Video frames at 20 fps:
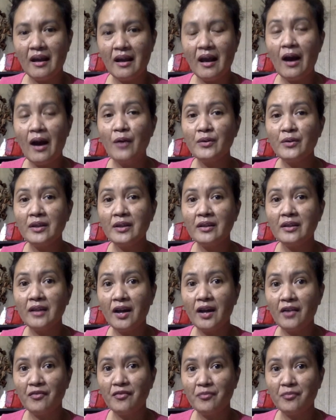How can
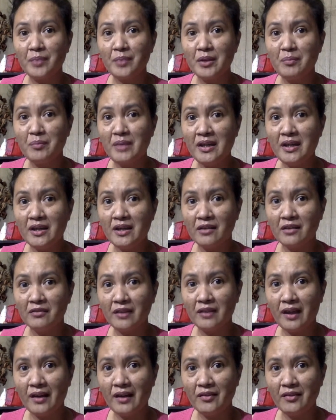love be the meaning of
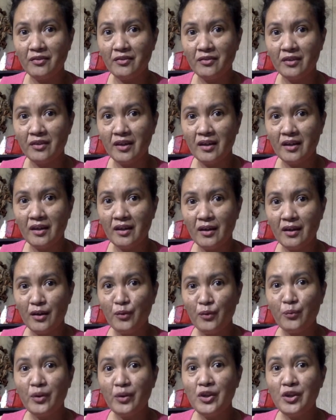life
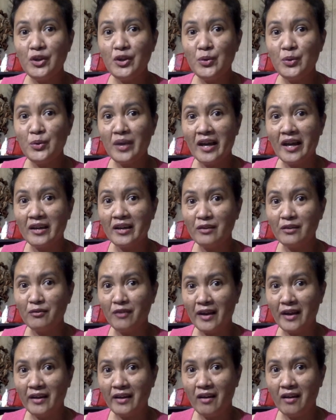when you cannot
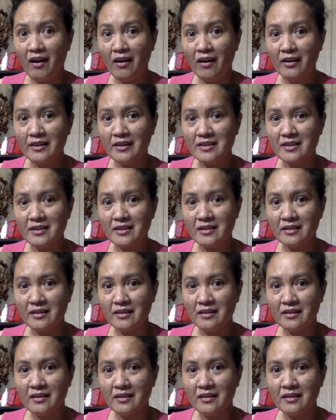find a heart?
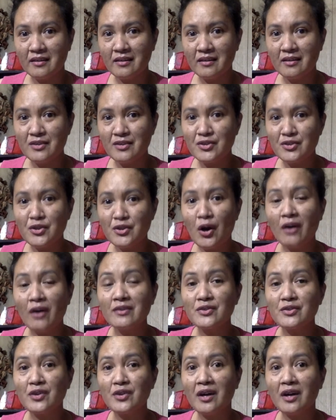
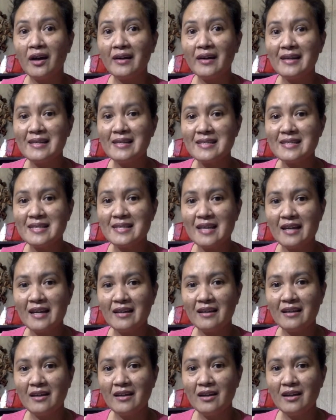Talking to God, he
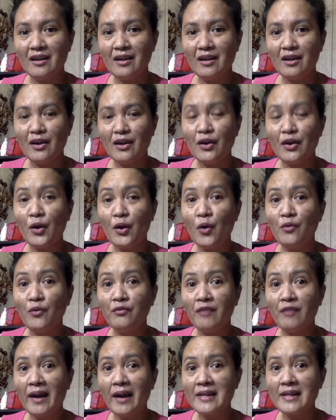said, Go
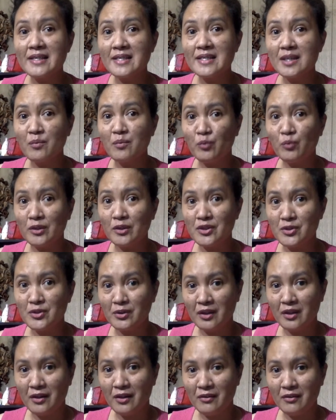find someone to
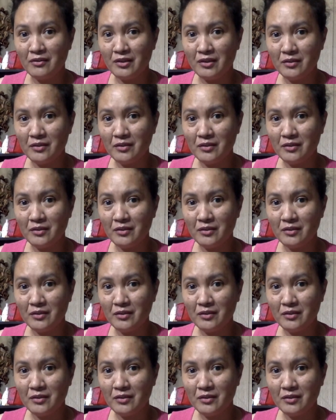love.